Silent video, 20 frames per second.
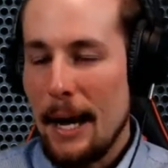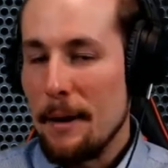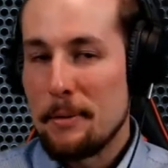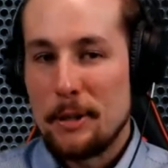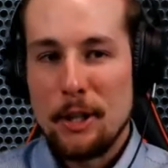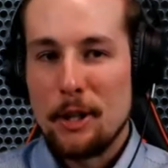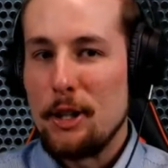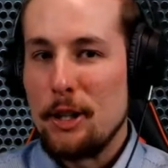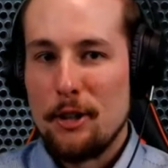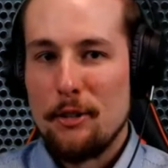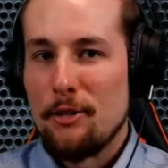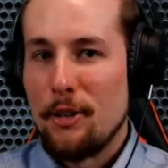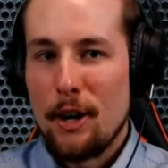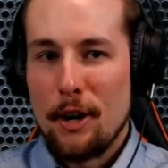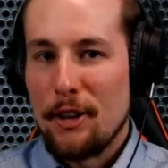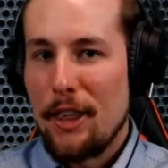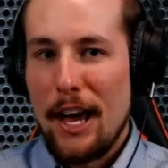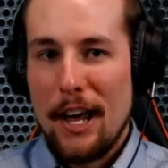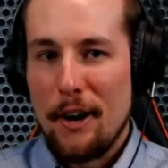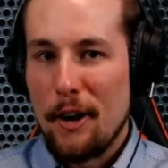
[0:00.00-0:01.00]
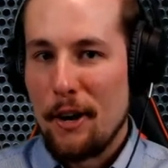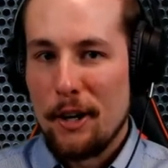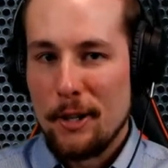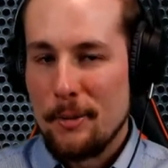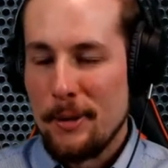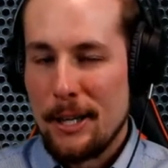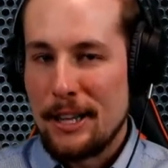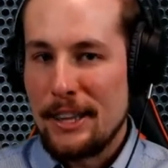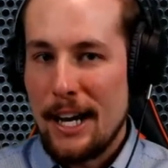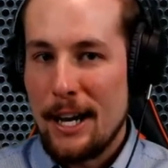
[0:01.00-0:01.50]
no. sure you've heard that argument
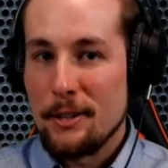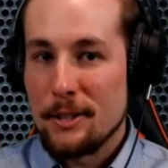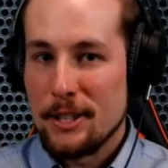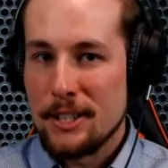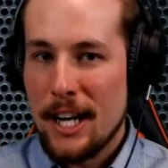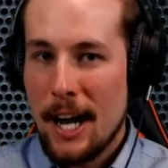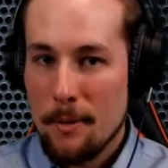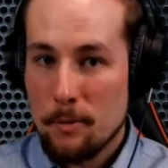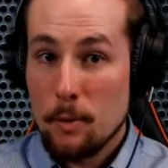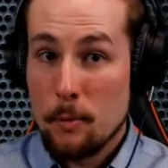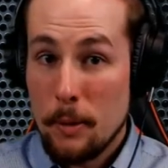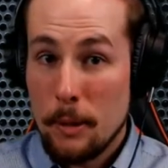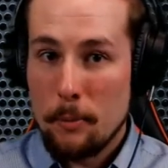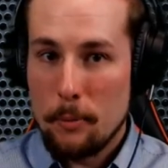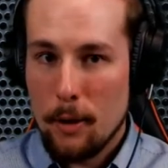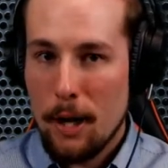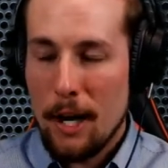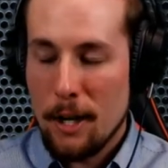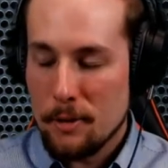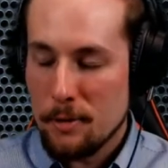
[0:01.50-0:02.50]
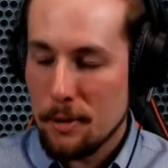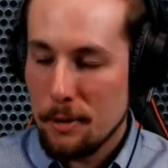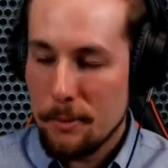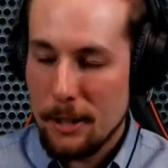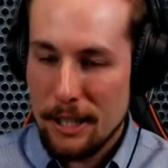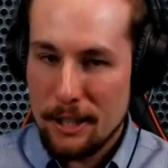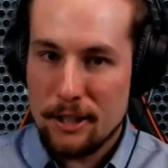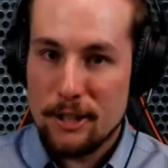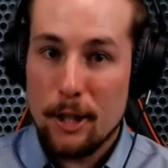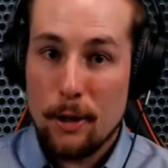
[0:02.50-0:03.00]
a thousand times when people are actually being
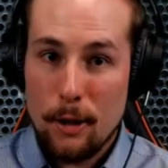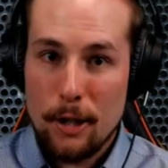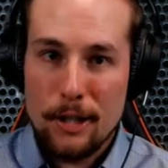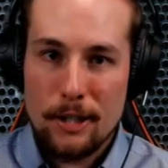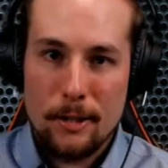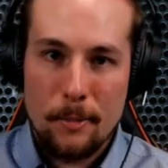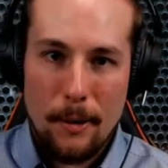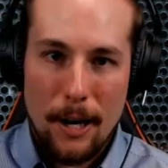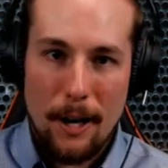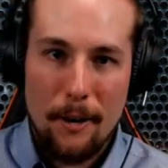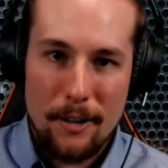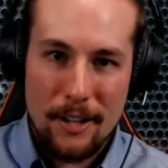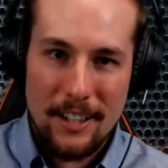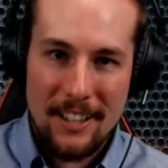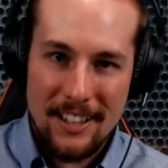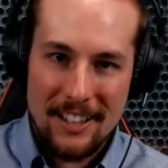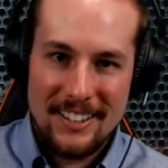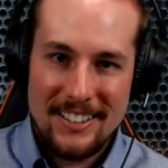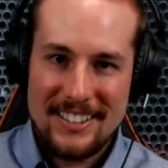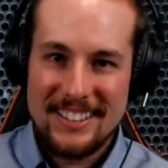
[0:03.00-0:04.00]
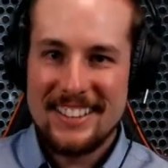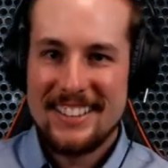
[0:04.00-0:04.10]
serious about it.